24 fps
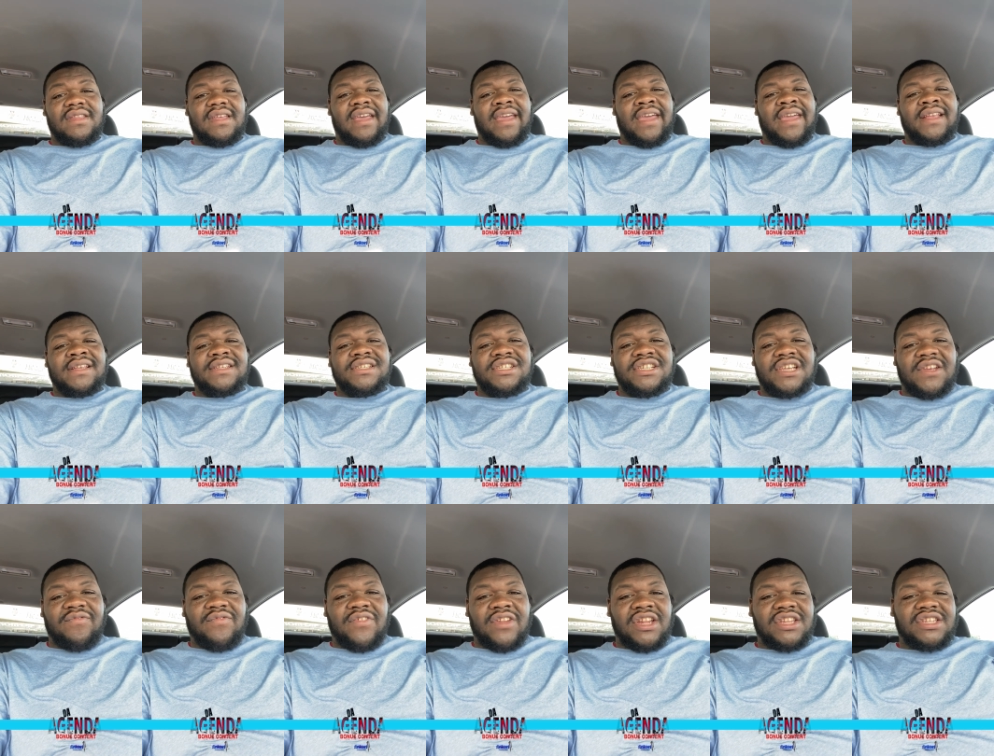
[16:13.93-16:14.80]
Ain't
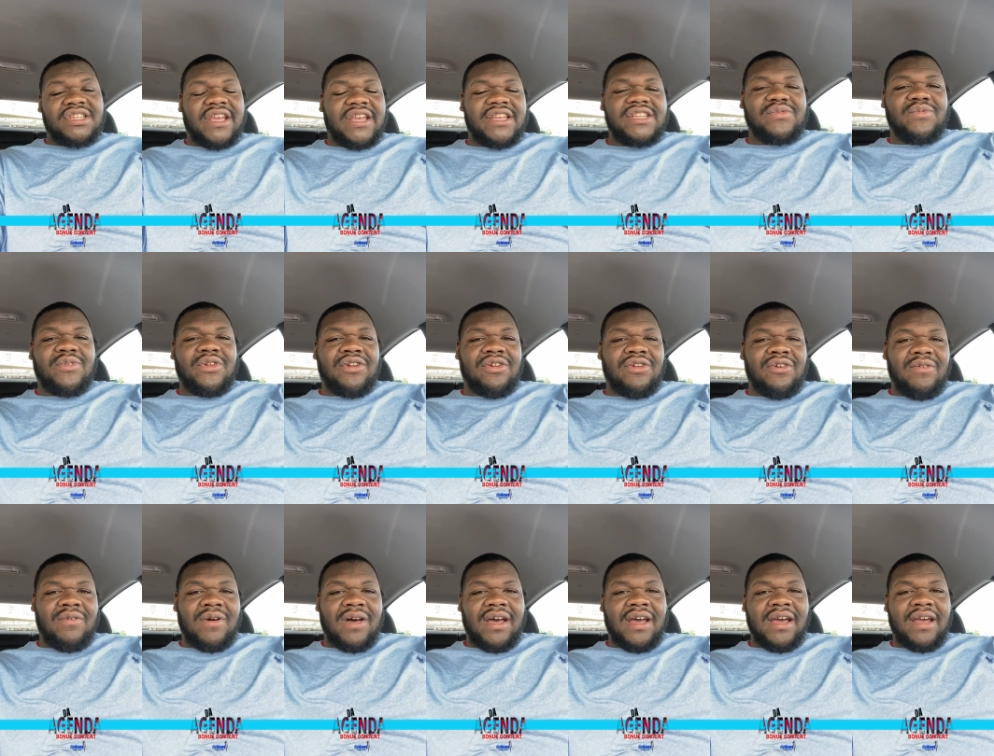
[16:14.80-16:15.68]
shit finna change. You wanna know
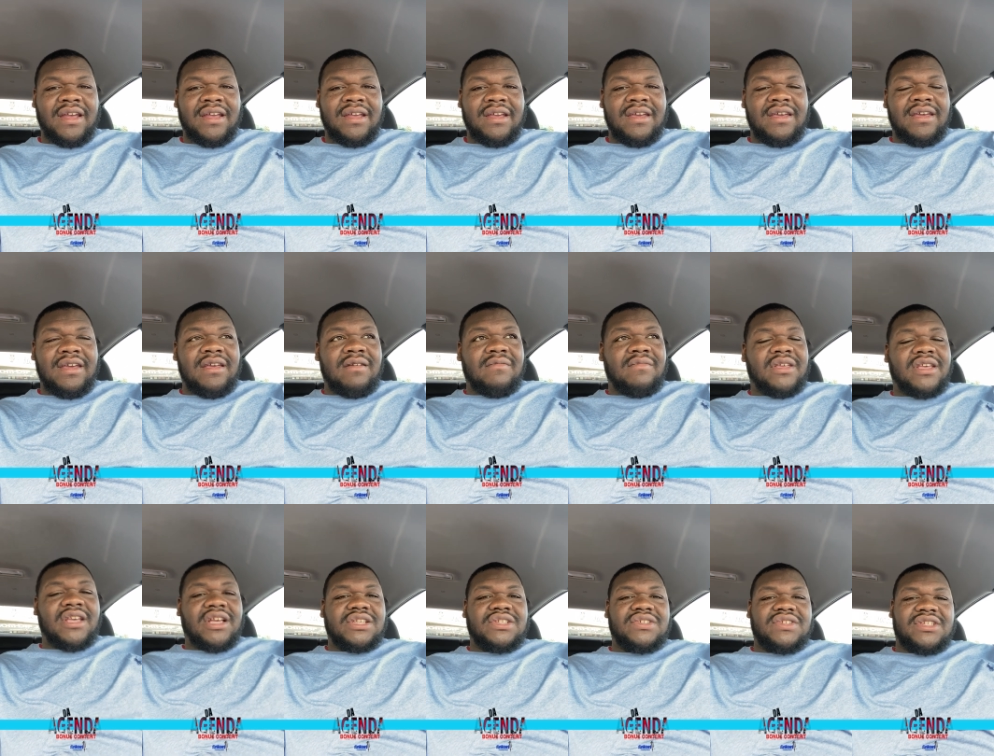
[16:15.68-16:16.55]
why?
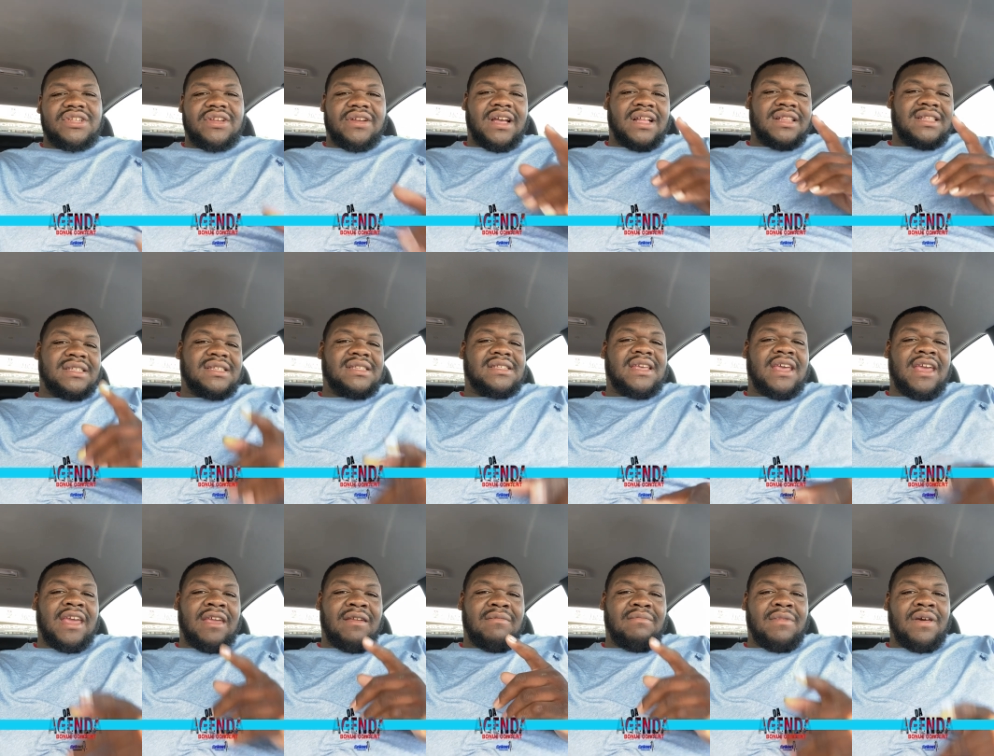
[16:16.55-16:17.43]
Because you still got the
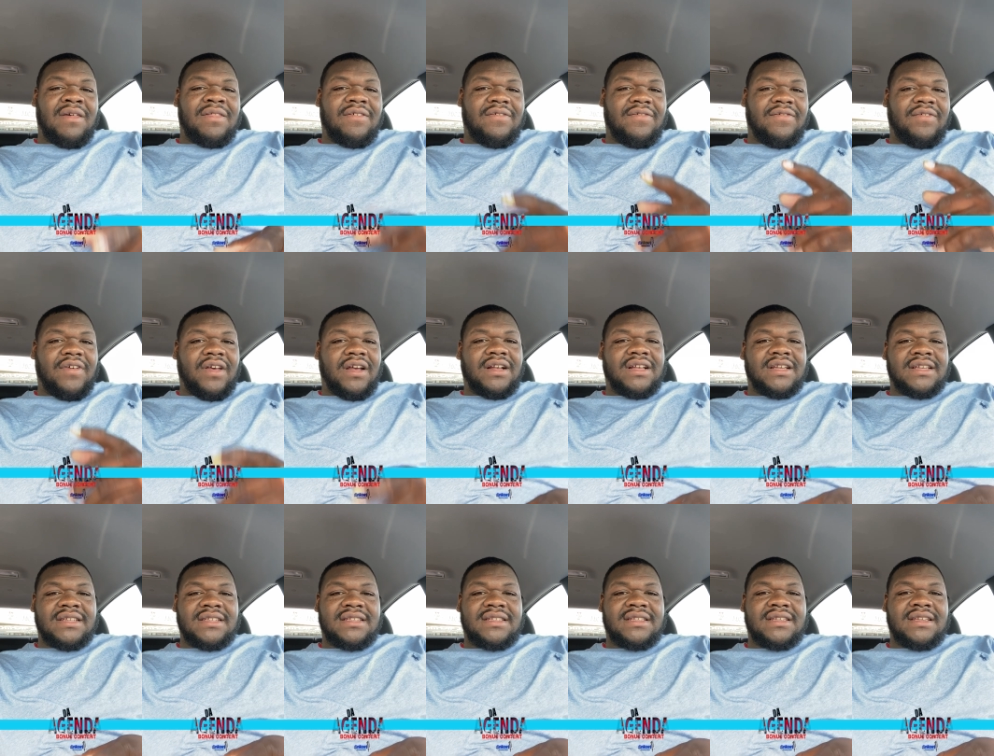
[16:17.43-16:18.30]
same
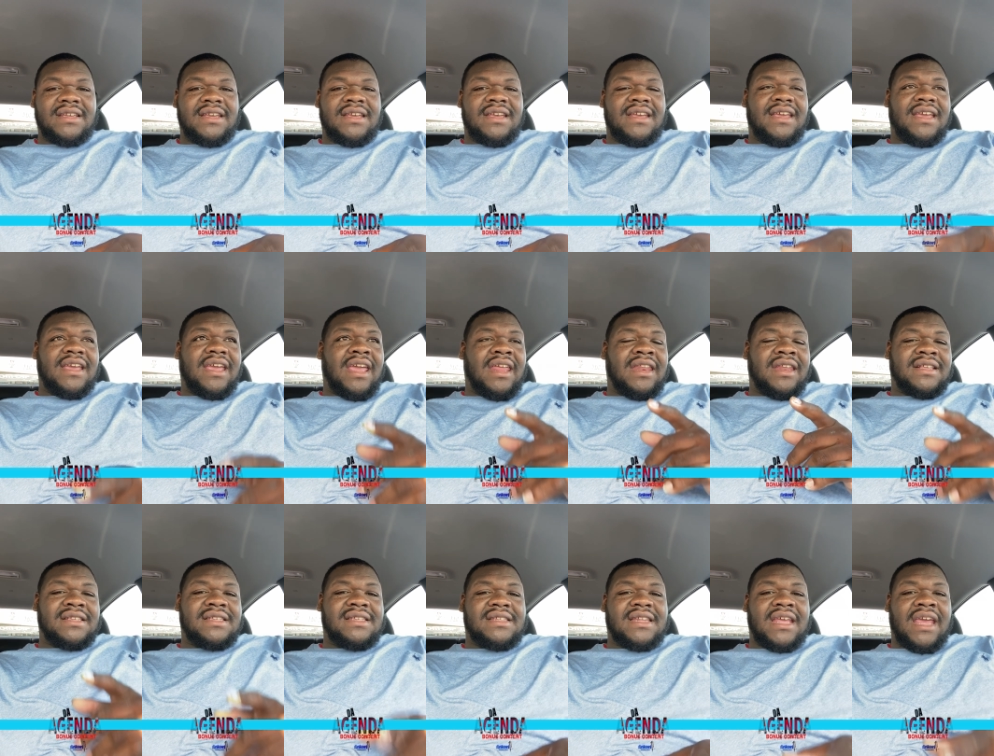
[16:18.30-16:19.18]
motherfuckers in the
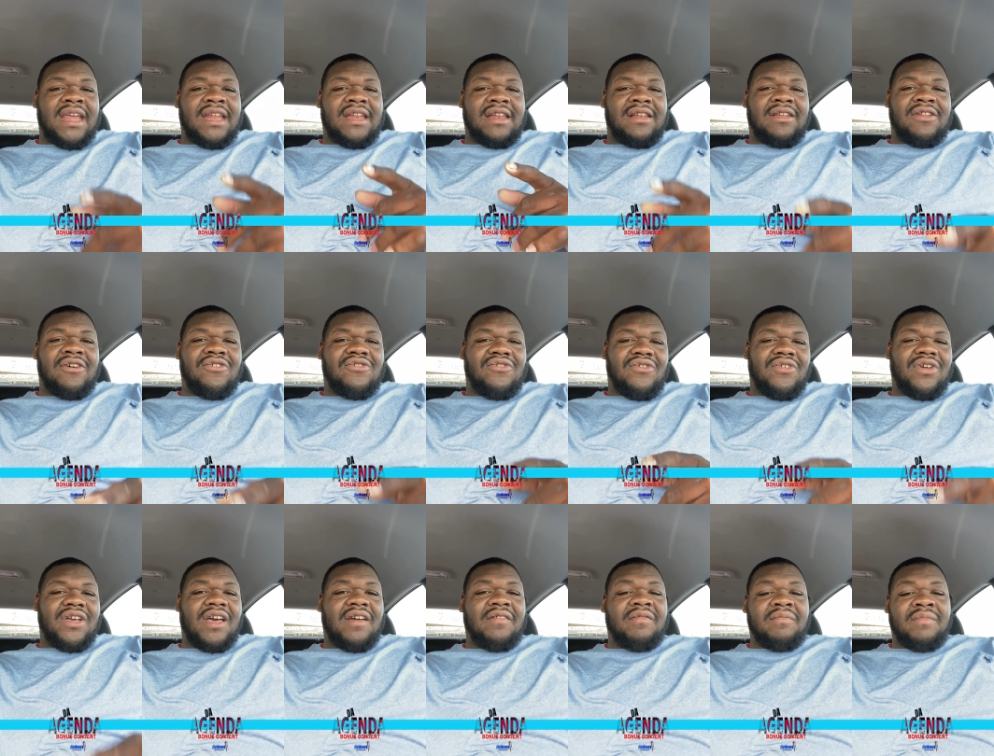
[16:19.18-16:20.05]
state and local
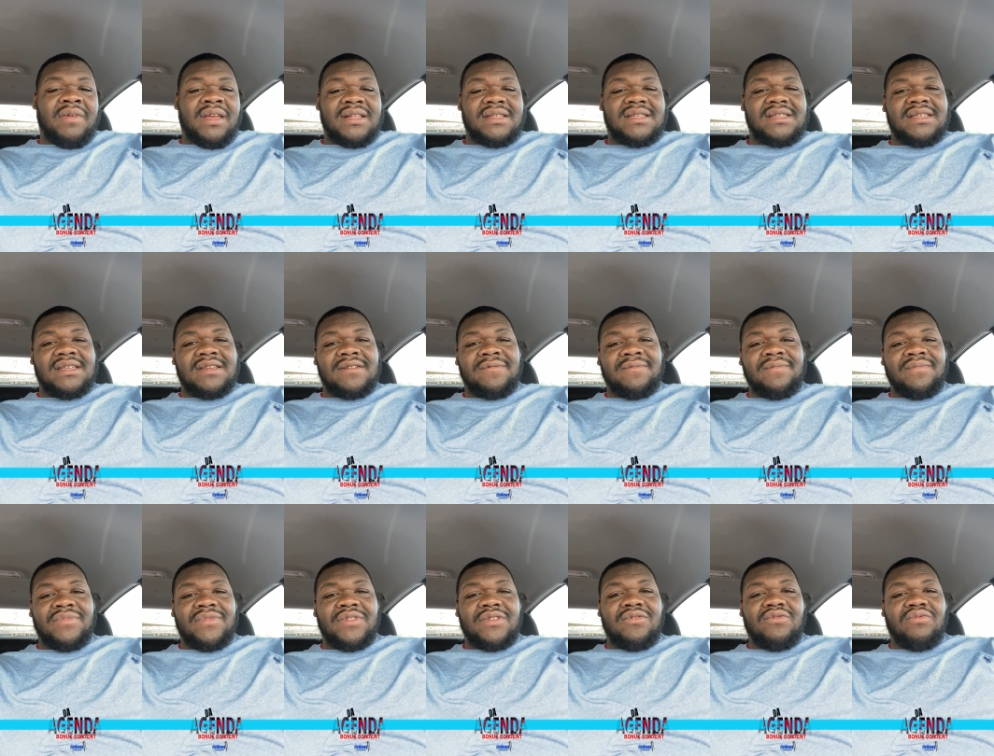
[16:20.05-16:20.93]
governments
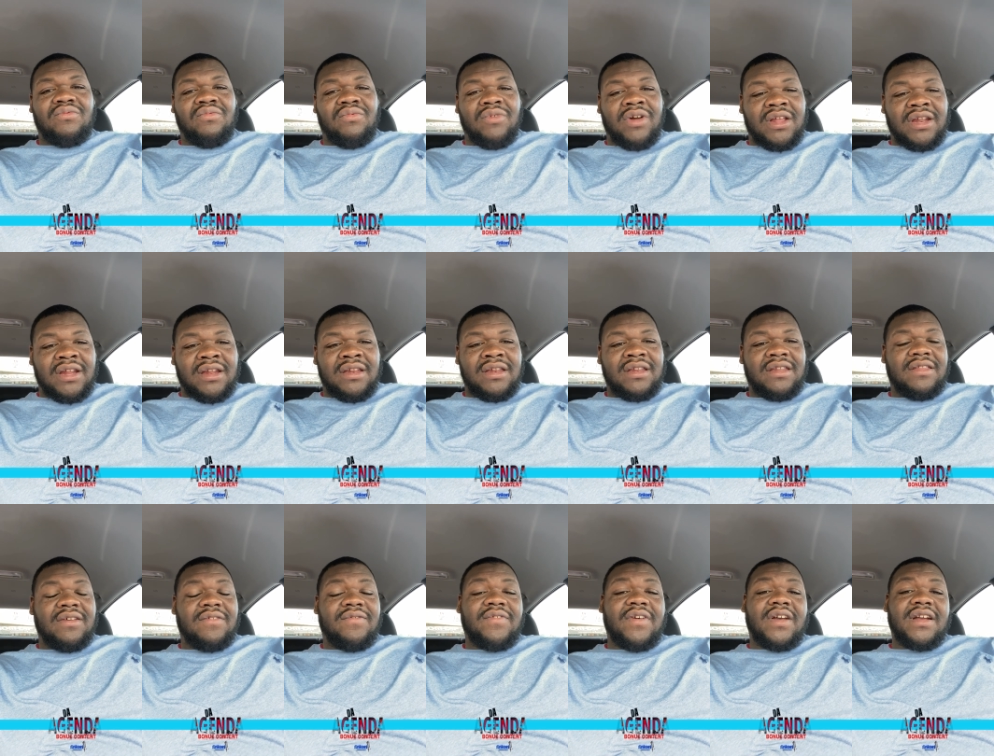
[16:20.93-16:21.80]
running
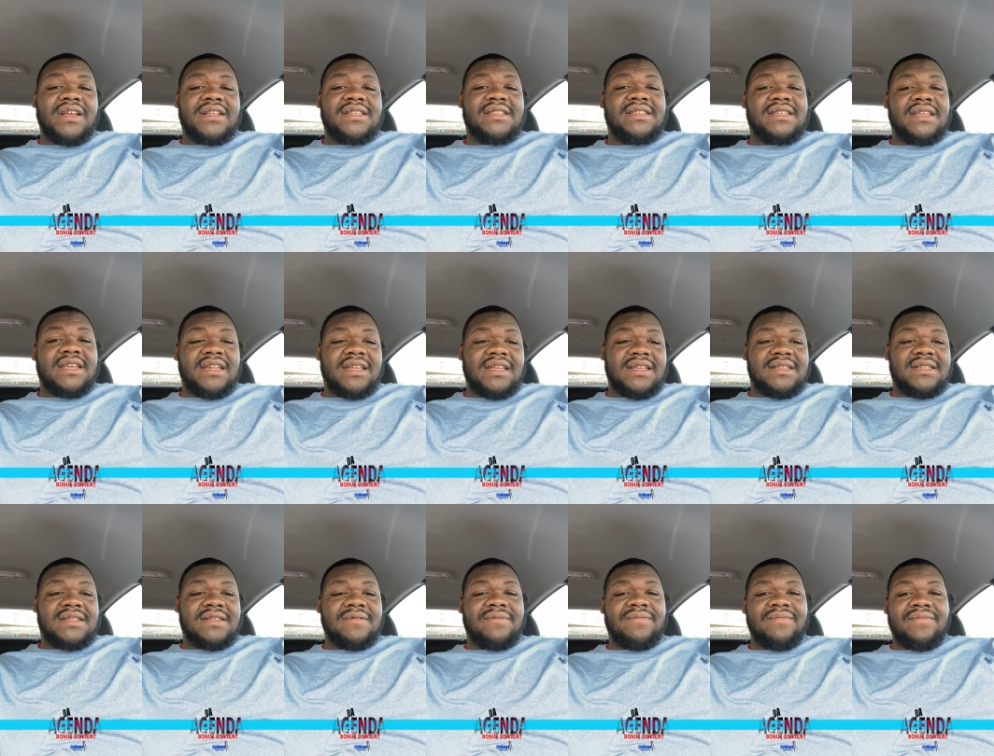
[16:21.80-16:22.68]
the fucking
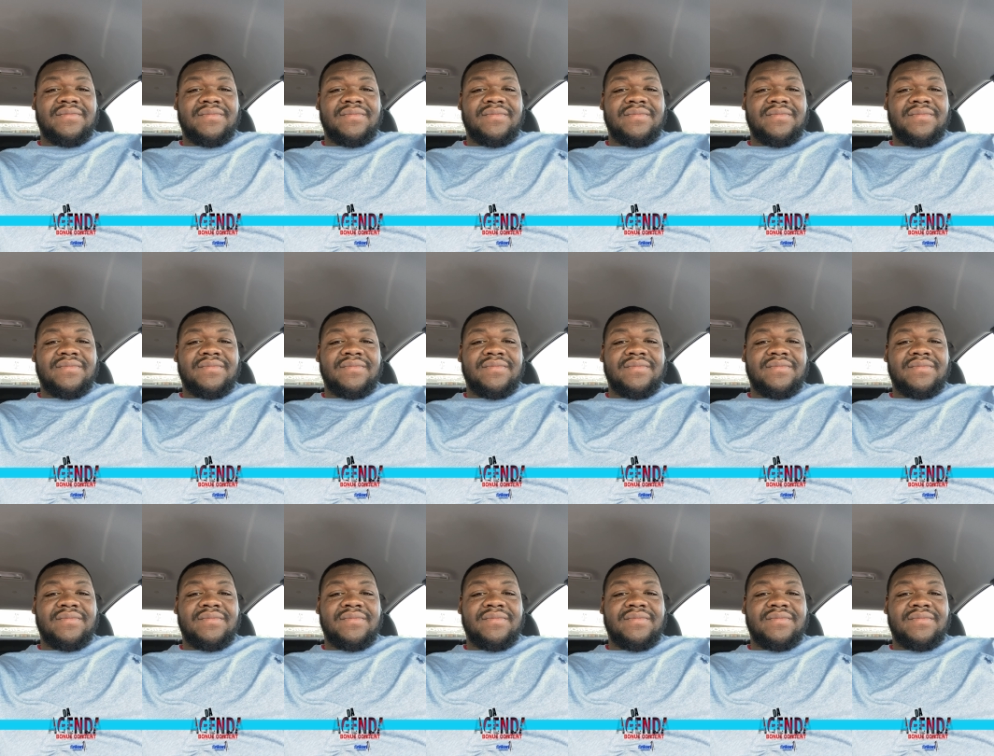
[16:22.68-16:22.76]
cities.